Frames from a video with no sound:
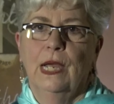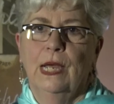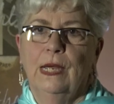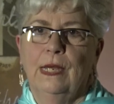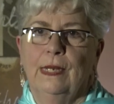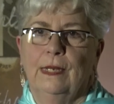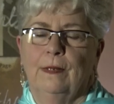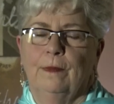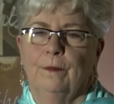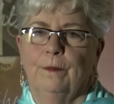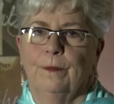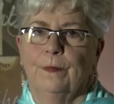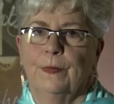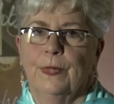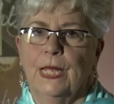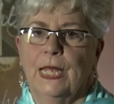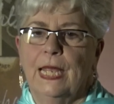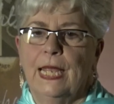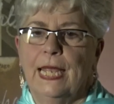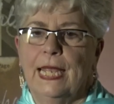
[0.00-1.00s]
um,
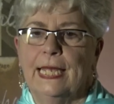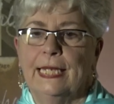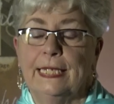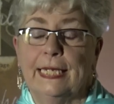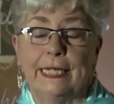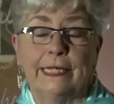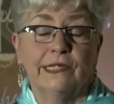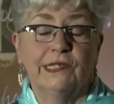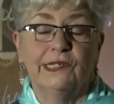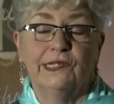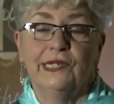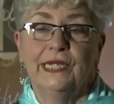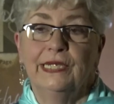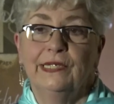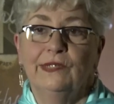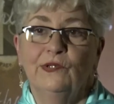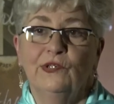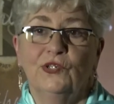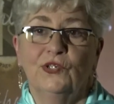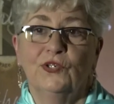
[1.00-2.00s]
and
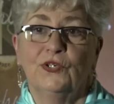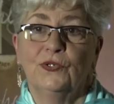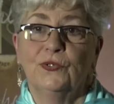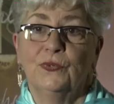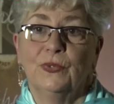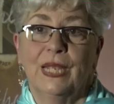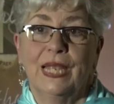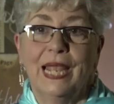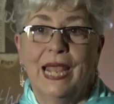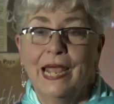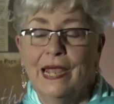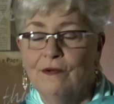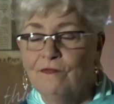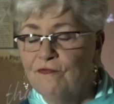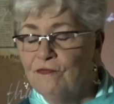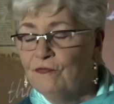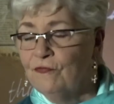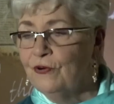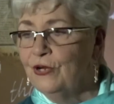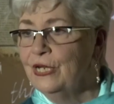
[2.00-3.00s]
extends to
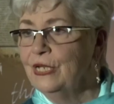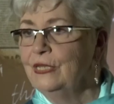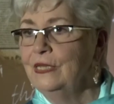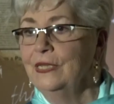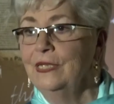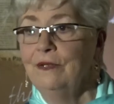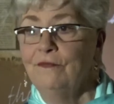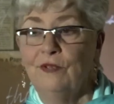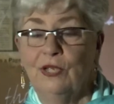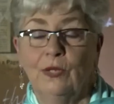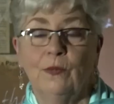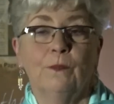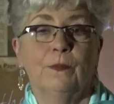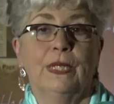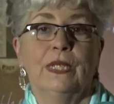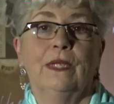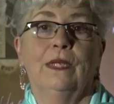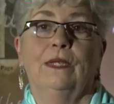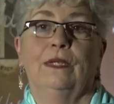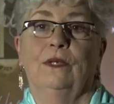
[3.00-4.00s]
every living
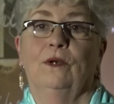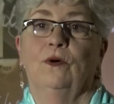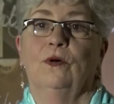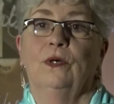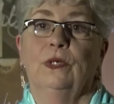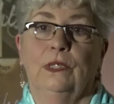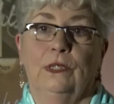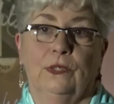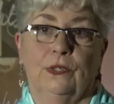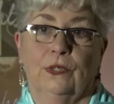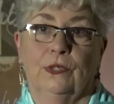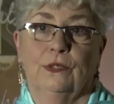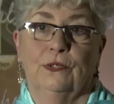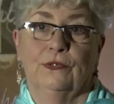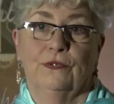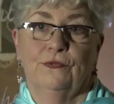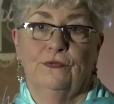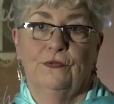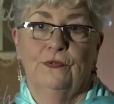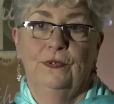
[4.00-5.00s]
being on
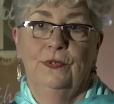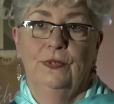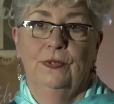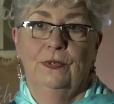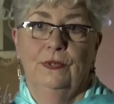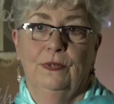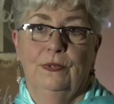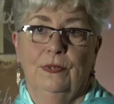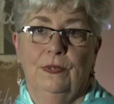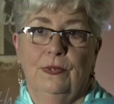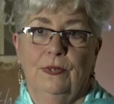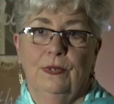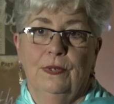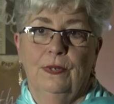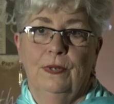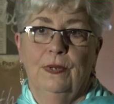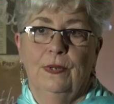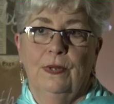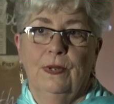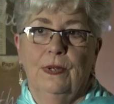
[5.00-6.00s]
earth.
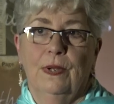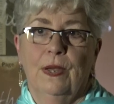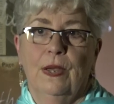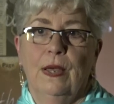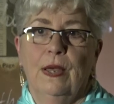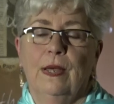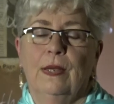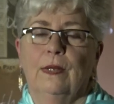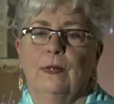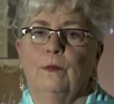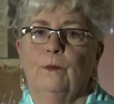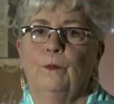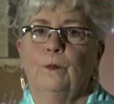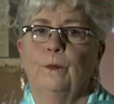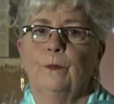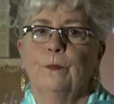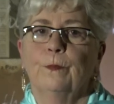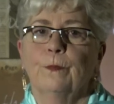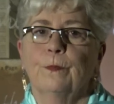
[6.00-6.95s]
Um,